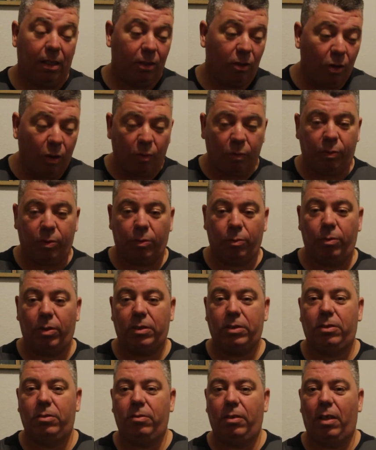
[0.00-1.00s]
Go for
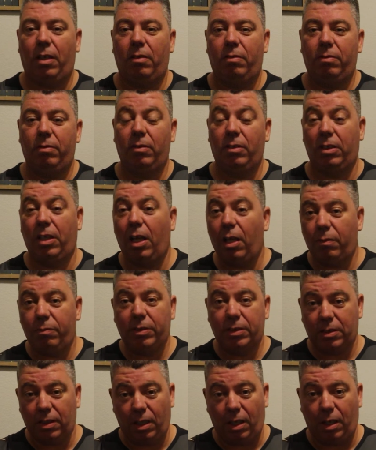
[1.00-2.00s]
what you love. Love
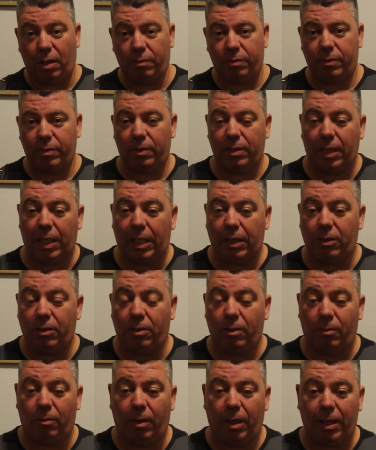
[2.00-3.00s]
is love. And you
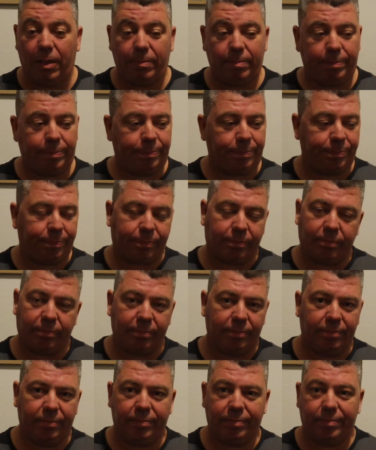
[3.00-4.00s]
know what?
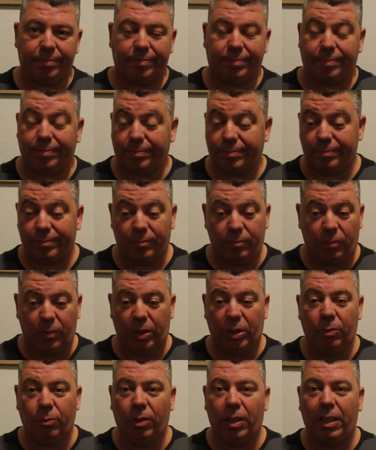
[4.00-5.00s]

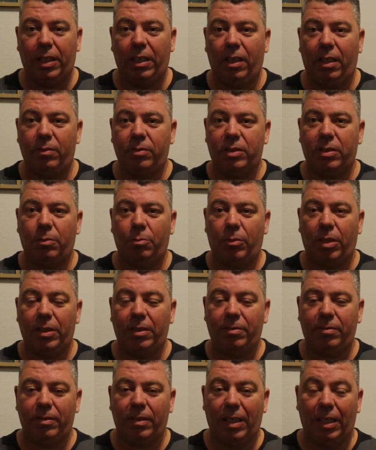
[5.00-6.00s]
When you really love
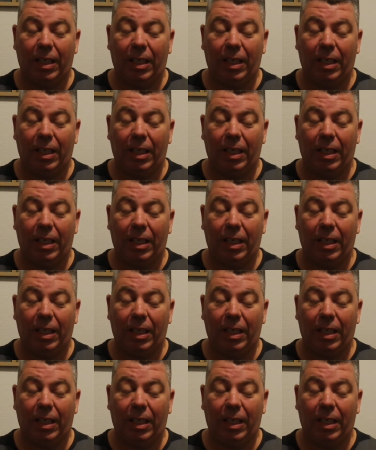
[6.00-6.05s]
someone,